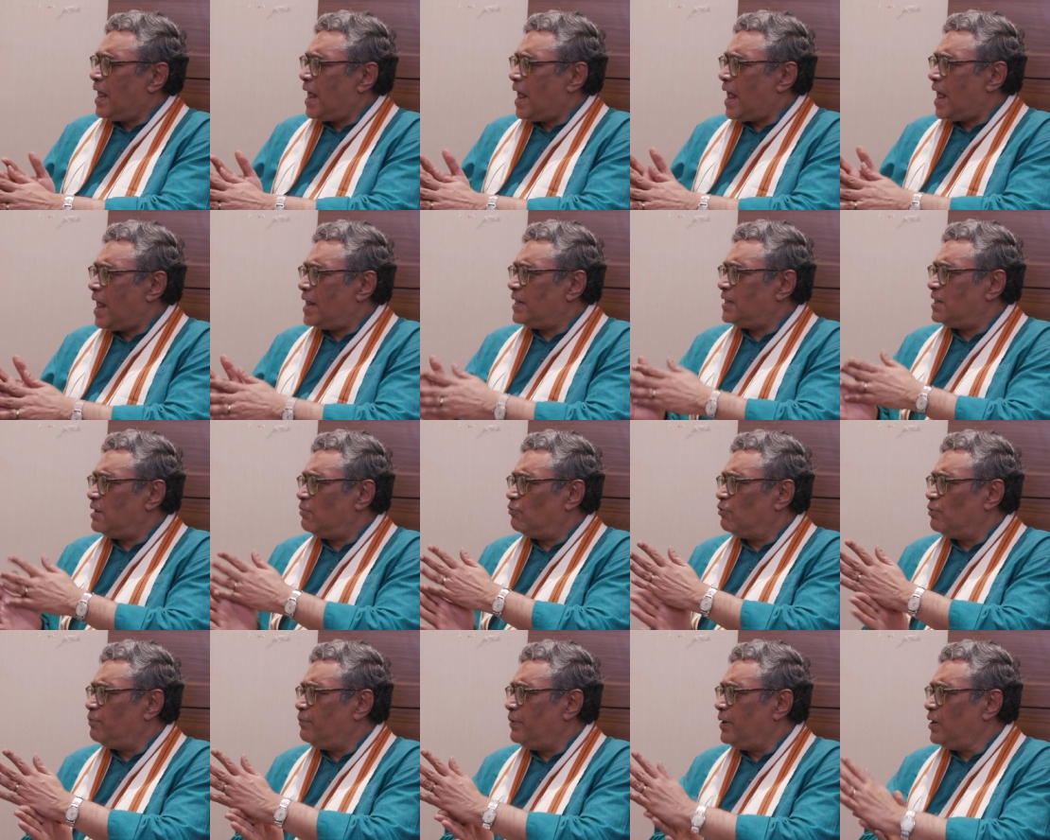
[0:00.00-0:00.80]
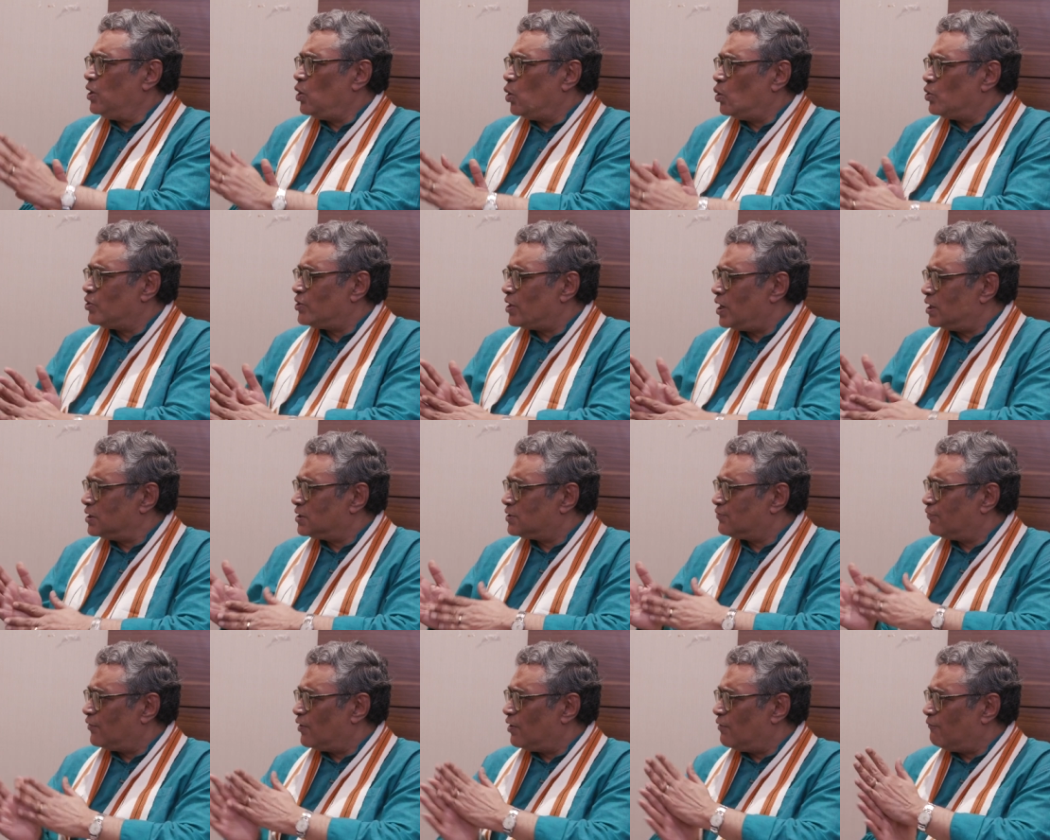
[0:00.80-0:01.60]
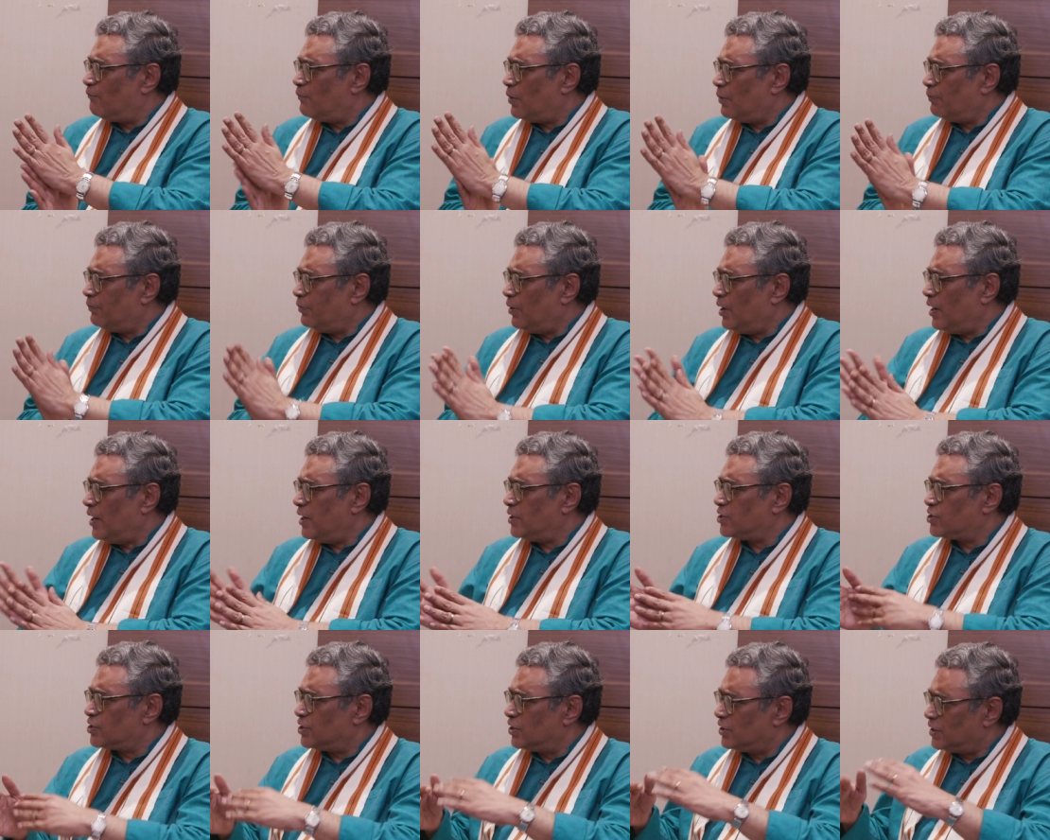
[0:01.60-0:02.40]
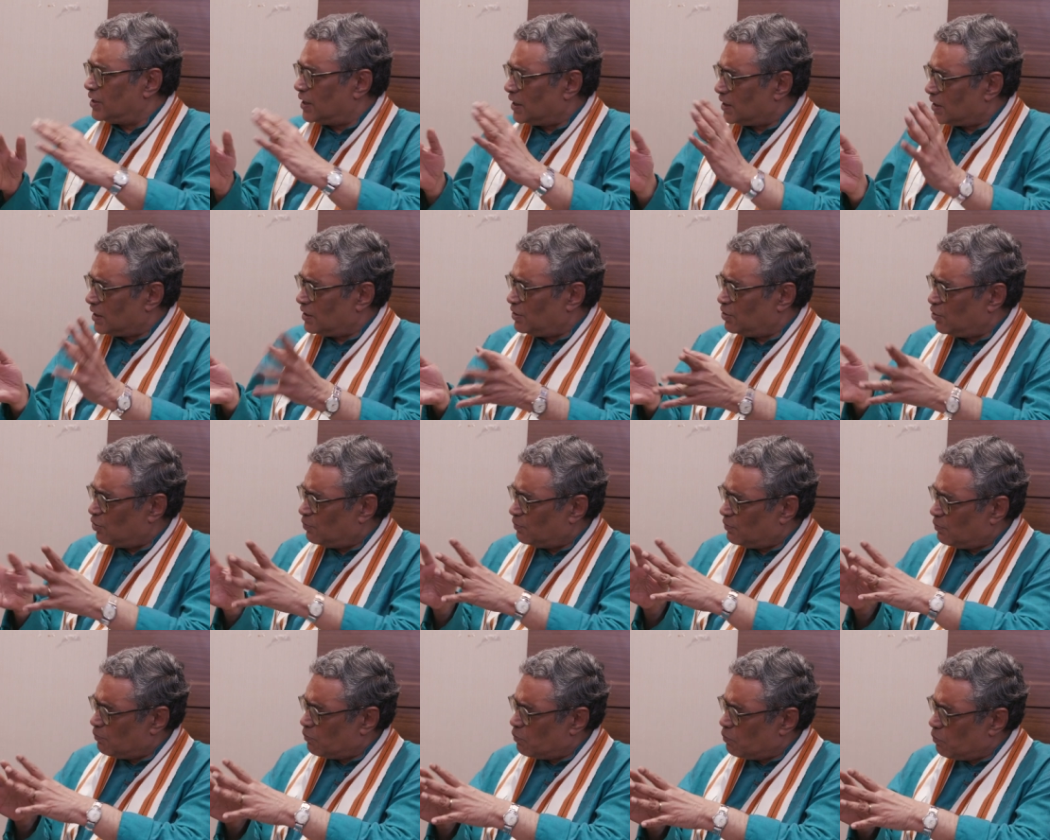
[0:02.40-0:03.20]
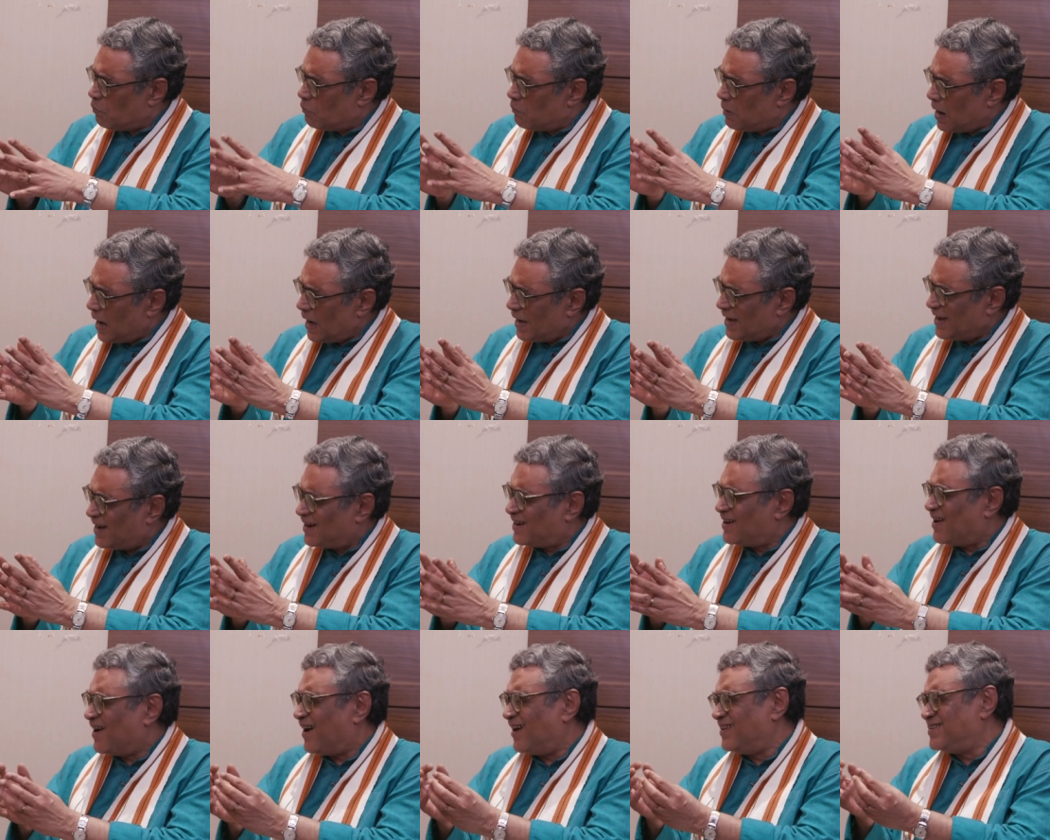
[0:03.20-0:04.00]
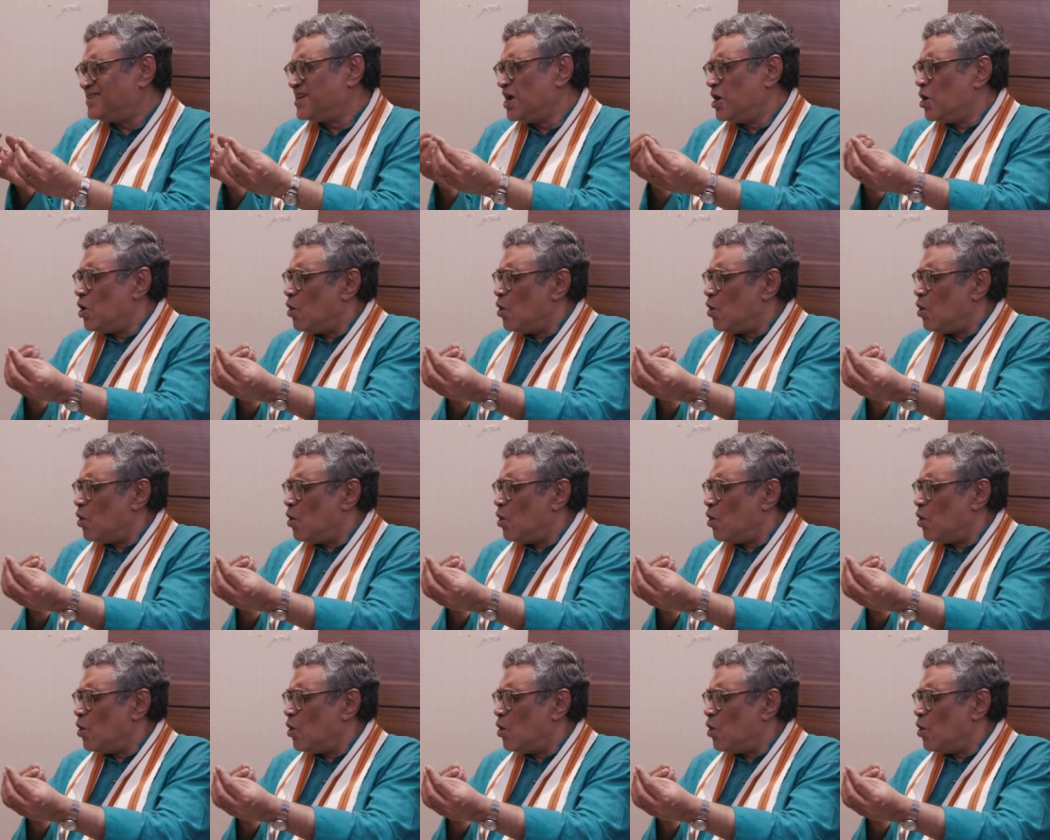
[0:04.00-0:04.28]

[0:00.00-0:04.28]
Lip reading: and there would be no transfer of population, that, you know, by and large,